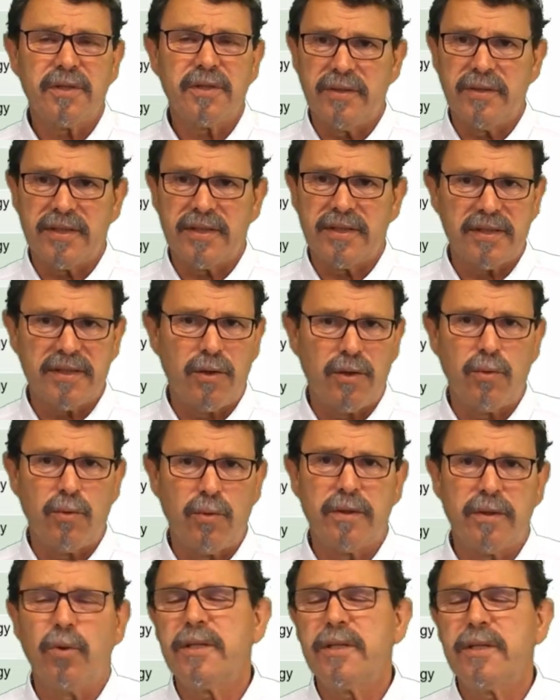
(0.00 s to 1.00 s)
there is
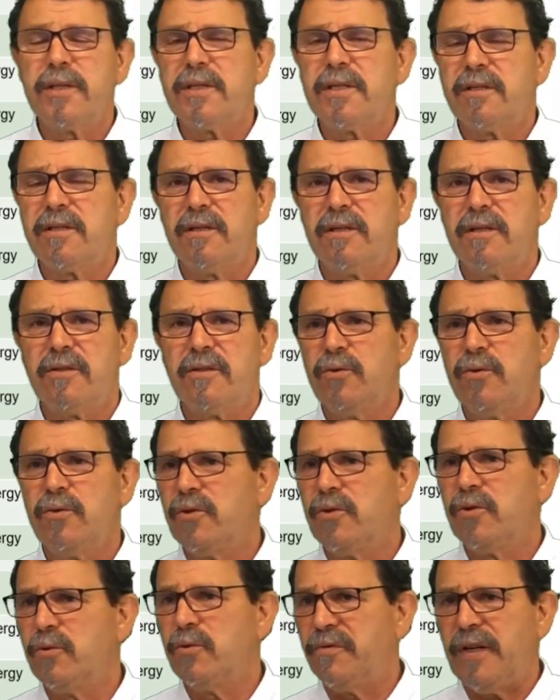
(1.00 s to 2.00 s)
no noise due
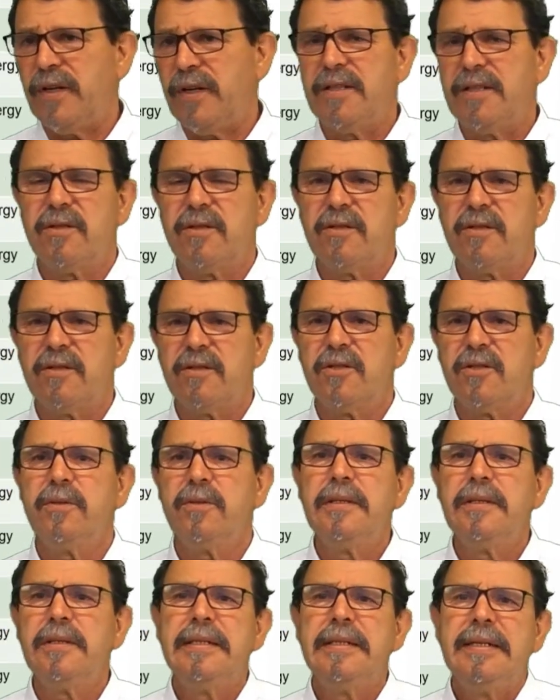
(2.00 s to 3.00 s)
to fans
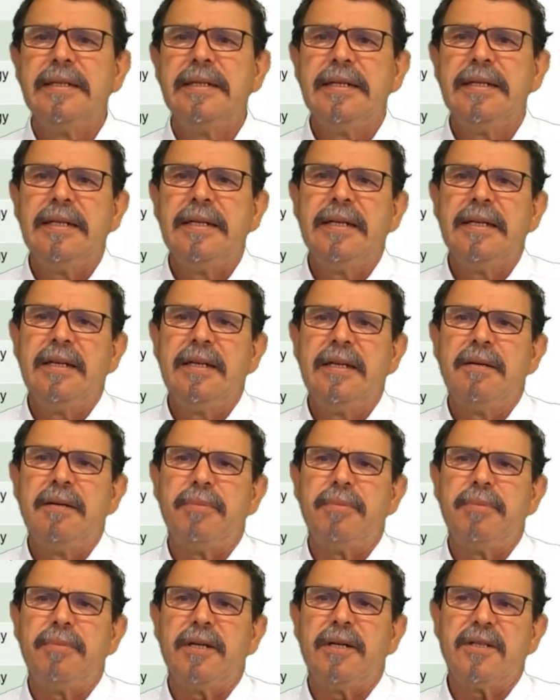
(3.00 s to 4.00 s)
also.
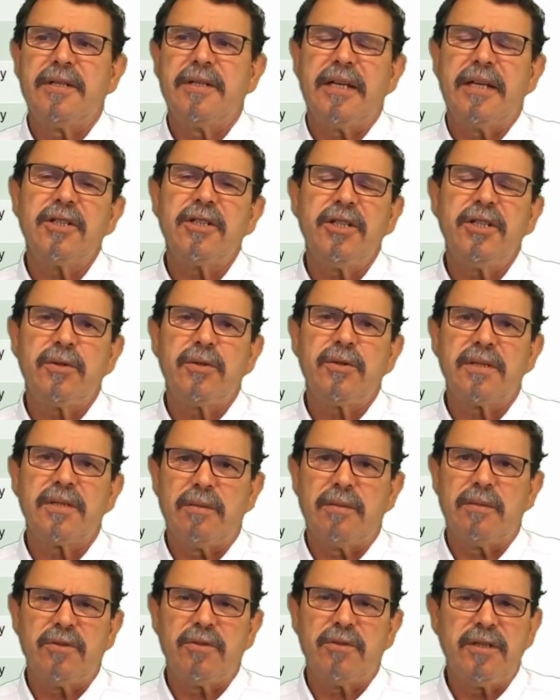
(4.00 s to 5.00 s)
But the energy
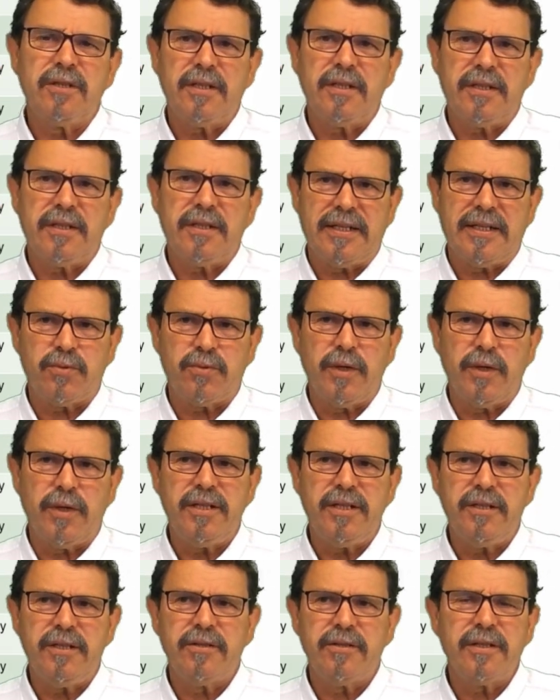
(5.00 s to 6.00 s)
consumption as well
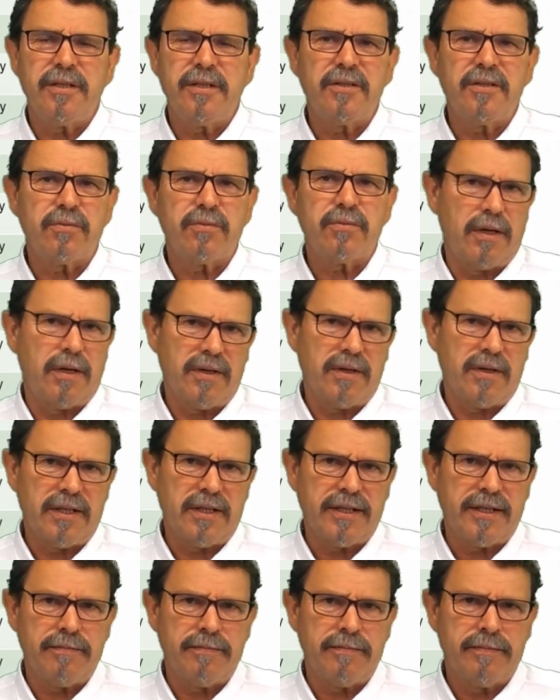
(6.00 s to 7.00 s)
here is rather
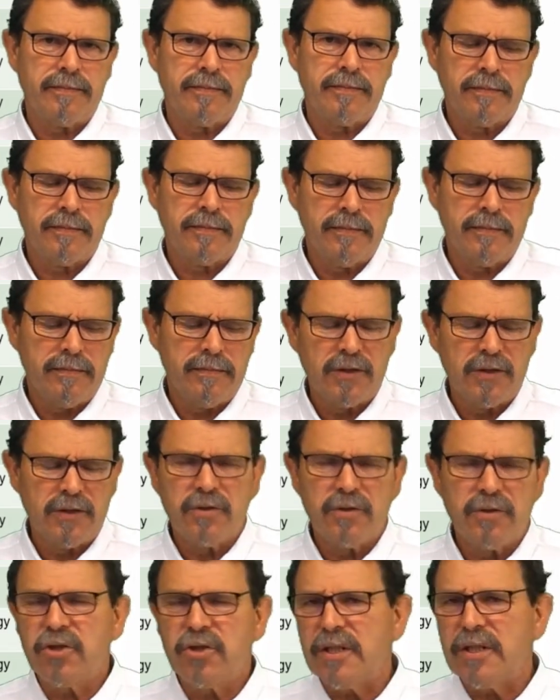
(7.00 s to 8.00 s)
high.
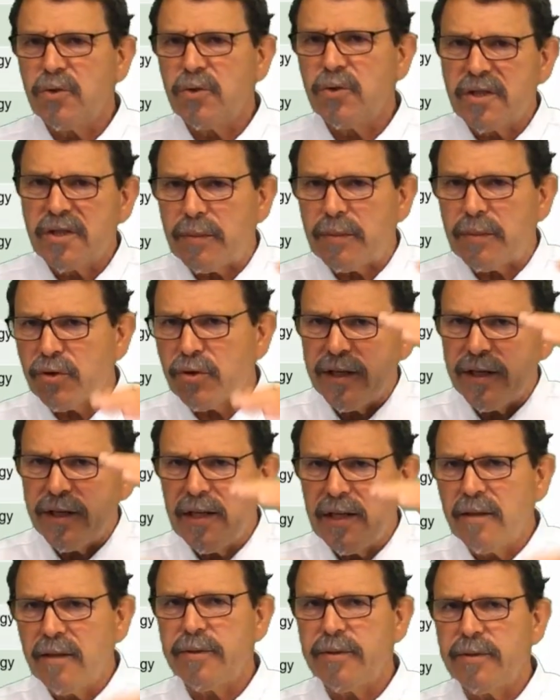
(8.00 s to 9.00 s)
So just to separate a
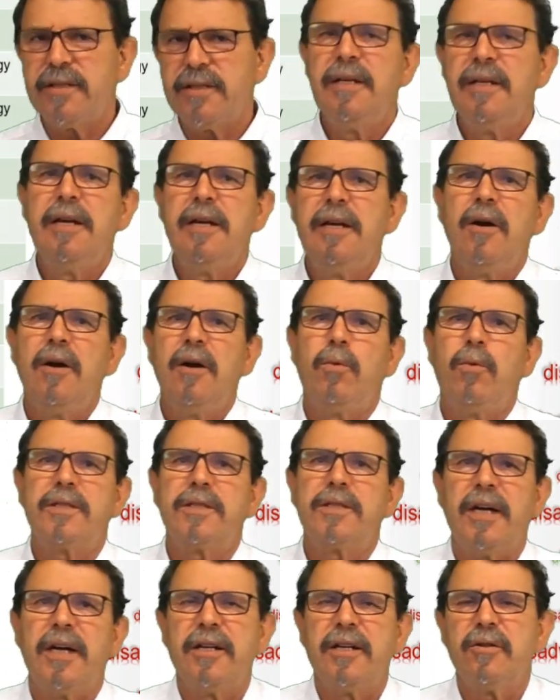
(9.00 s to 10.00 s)
little bit what
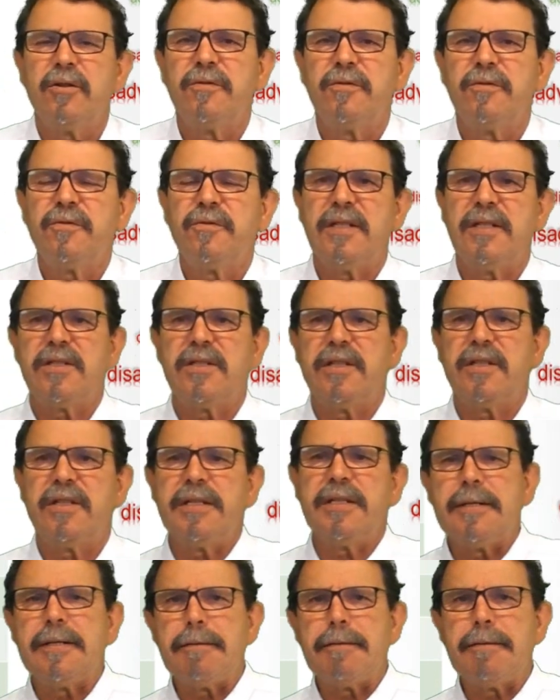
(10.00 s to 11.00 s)
kind of, let's
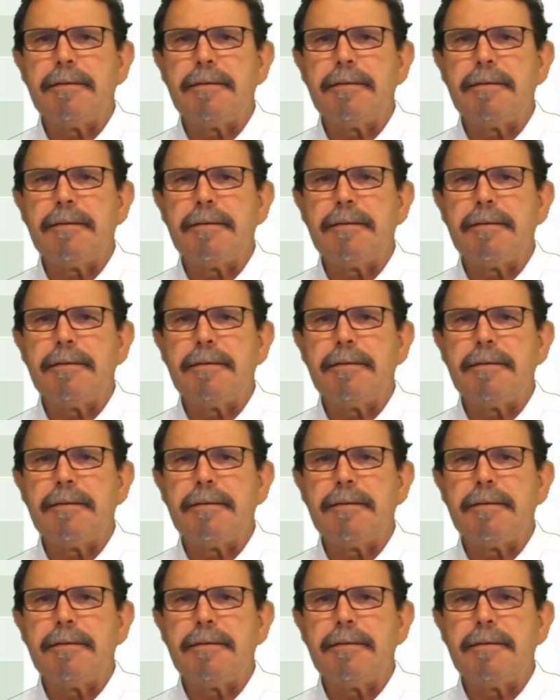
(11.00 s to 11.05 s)
say,